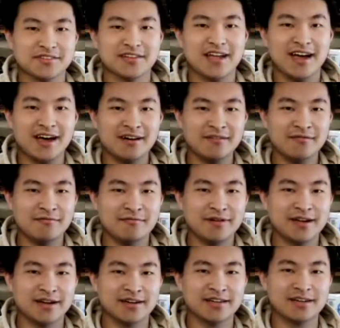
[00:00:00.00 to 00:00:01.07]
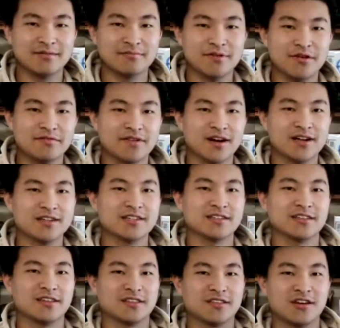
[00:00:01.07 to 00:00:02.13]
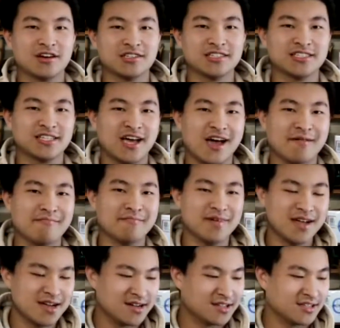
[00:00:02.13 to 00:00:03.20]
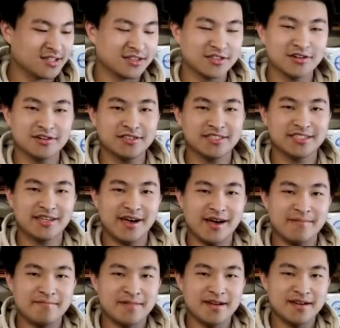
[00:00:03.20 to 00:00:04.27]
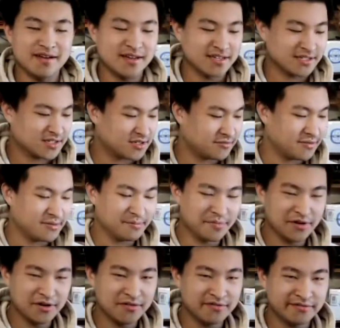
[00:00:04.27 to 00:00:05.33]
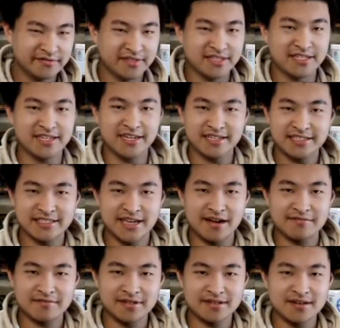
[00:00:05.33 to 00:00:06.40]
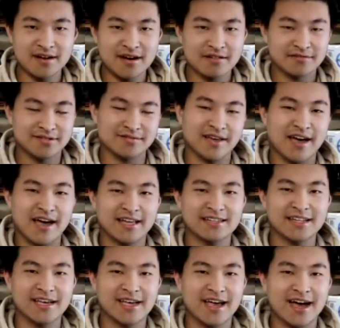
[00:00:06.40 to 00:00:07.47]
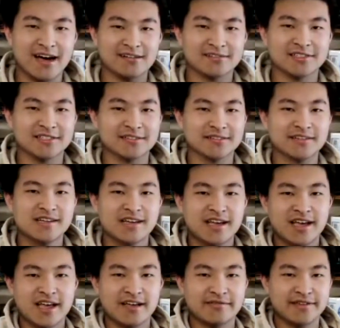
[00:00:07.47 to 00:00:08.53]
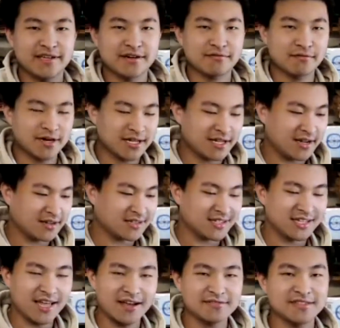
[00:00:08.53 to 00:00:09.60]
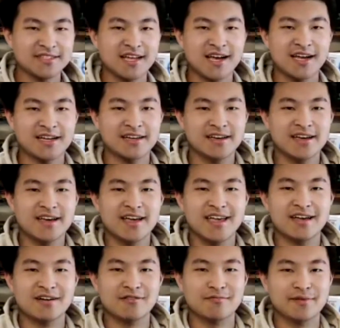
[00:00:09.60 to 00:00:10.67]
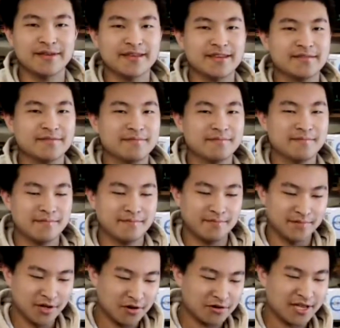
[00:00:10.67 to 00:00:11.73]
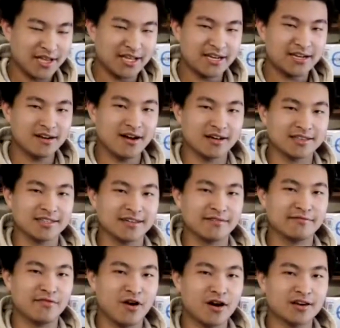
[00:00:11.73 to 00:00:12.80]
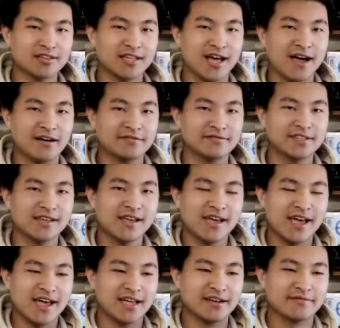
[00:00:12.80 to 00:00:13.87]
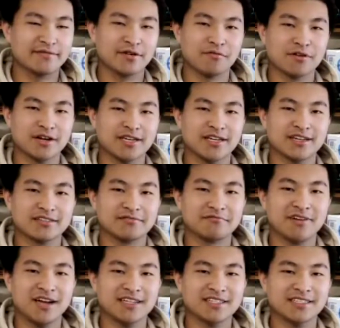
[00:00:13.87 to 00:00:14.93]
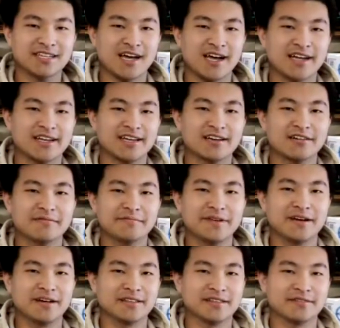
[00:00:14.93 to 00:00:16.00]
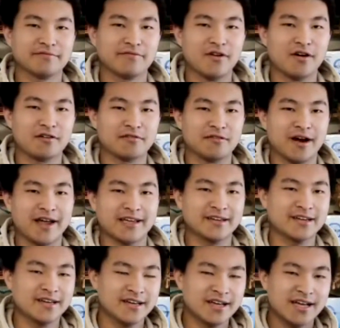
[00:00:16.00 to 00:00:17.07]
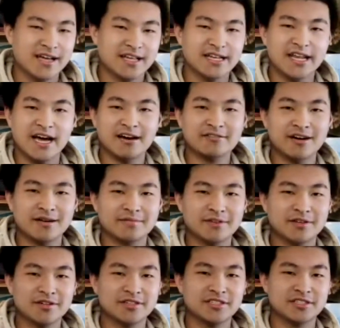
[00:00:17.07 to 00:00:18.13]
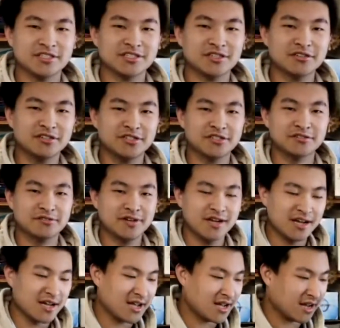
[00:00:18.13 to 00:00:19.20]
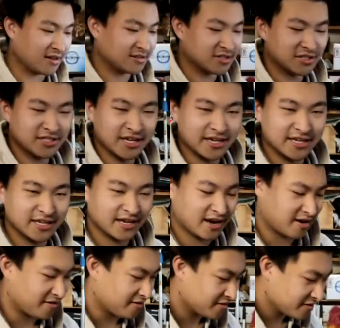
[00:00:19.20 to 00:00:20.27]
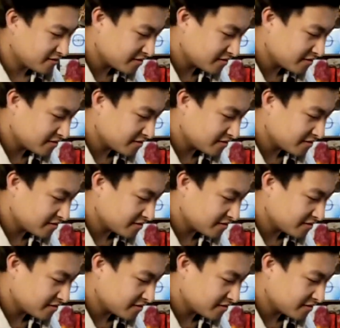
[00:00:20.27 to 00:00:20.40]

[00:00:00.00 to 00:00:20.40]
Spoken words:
now we are going to move on to the third step. The third step is to remove the dust cover from the headlight housing. If you're working on the left side, it will be located on the far left, and if you're working on the right side, it will be on the far right. Now I'm going to show you how to take it out.